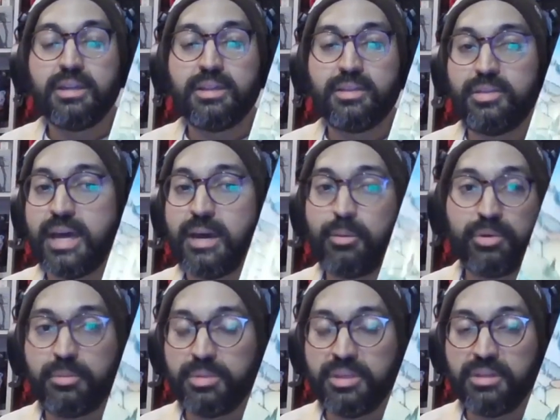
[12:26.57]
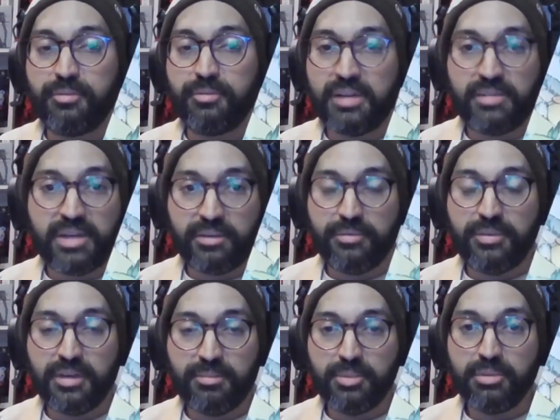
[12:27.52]
that would have been a 5 out of
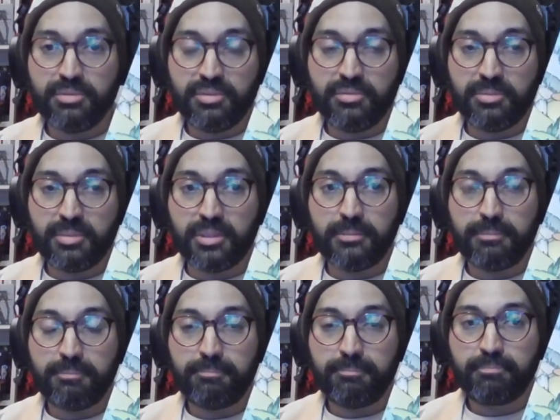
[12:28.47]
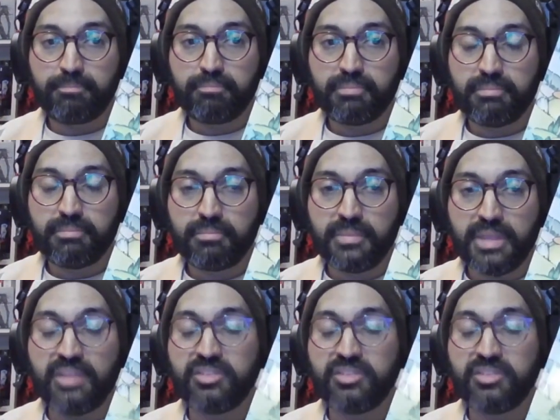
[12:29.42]
5 movie for me. Instead